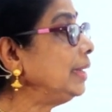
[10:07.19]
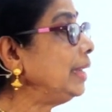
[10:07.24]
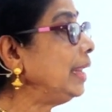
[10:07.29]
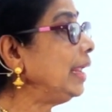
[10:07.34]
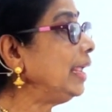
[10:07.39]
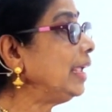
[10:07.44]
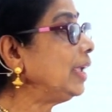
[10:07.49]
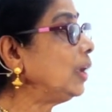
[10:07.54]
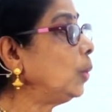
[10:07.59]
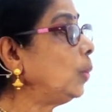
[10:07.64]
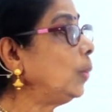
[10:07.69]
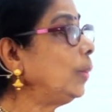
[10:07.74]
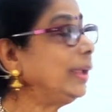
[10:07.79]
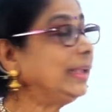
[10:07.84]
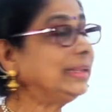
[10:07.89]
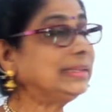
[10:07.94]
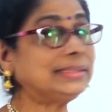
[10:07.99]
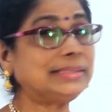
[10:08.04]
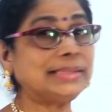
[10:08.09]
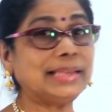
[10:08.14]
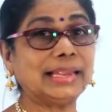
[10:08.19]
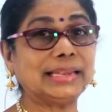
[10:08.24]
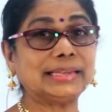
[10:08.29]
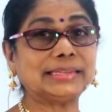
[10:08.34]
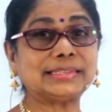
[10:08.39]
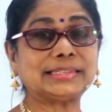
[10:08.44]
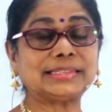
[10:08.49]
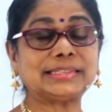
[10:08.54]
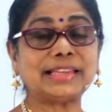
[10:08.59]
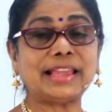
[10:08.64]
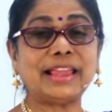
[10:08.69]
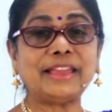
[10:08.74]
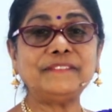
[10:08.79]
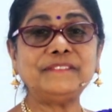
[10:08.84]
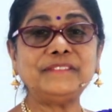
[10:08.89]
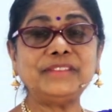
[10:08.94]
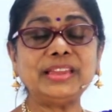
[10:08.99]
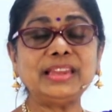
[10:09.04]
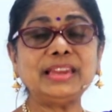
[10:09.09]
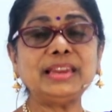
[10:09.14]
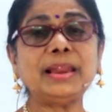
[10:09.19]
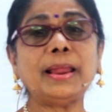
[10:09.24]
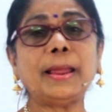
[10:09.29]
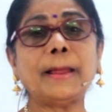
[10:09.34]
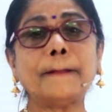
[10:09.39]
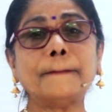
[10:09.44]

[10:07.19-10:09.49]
take away 6. 7